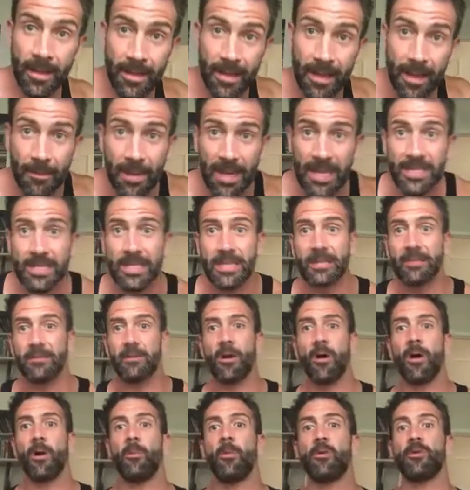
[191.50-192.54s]
that makes it
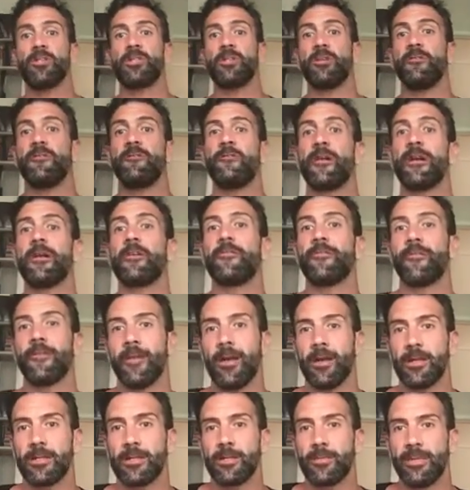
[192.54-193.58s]
almost unfair for
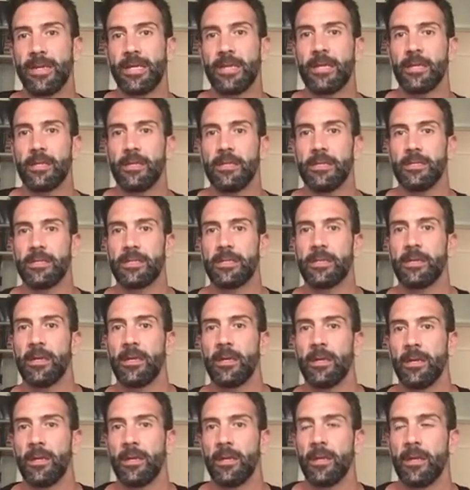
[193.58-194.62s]
us, because
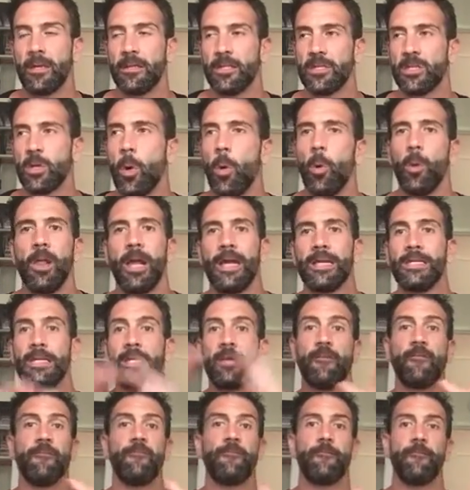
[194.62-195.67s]
this whole
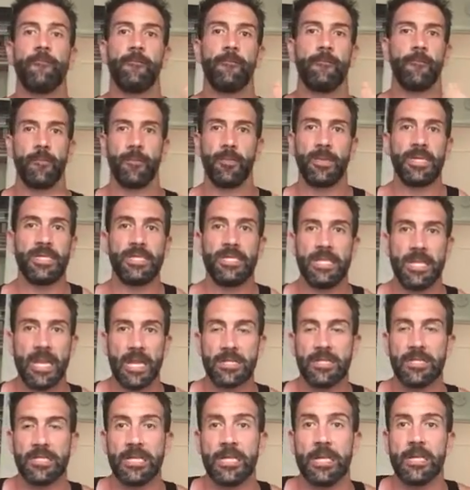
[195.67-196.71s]
idea of
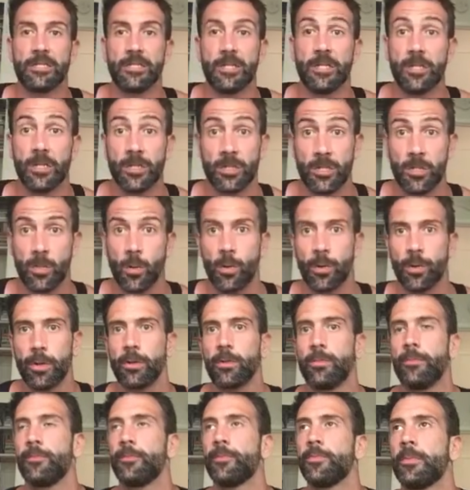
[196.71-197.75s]
PTSD as a
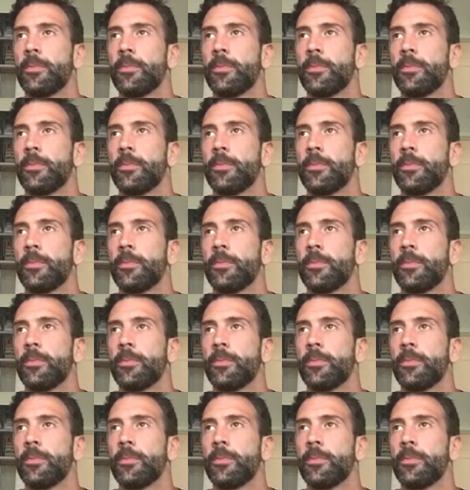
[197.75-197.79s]
disorder,